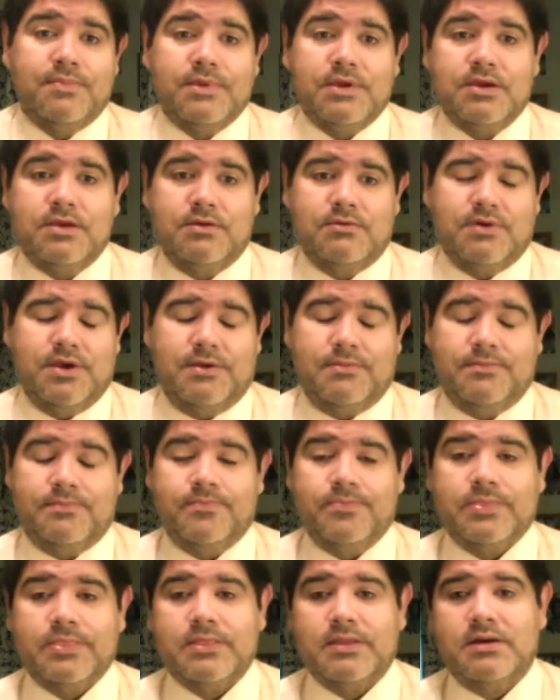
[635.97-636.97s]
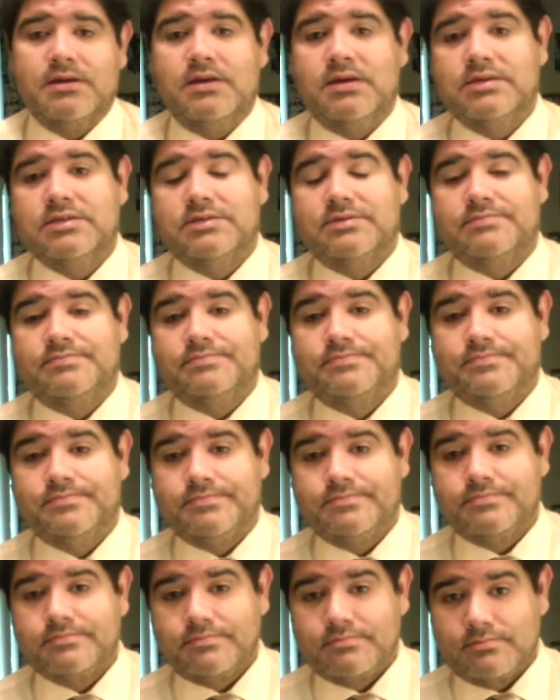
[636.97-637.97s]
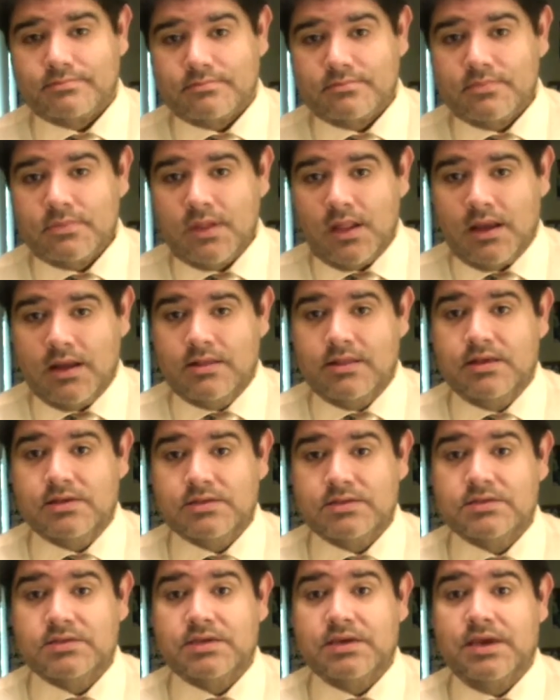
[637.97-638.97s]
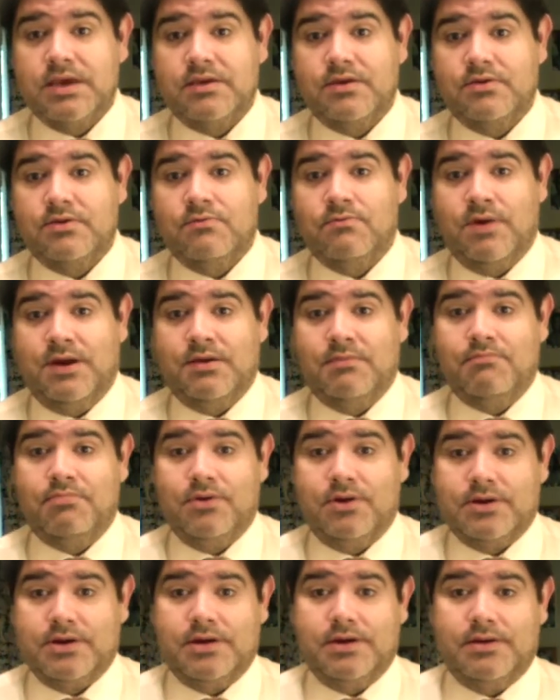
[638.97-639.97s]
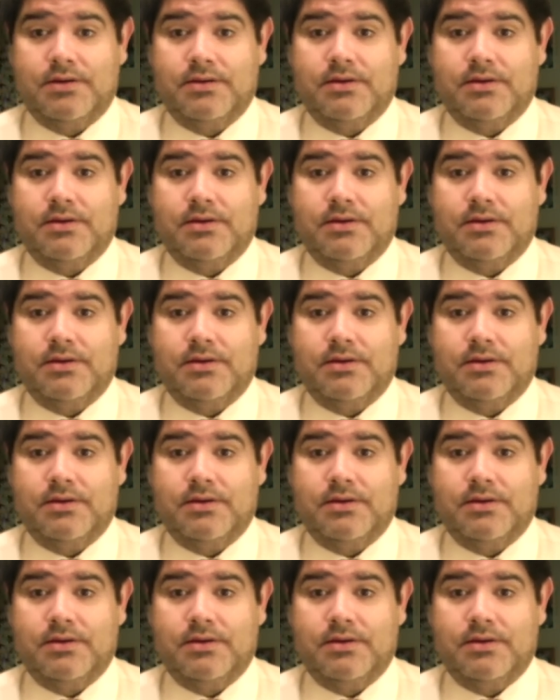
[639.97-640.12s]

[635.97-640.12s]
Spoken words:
Either way, listen. This is to get you to write a book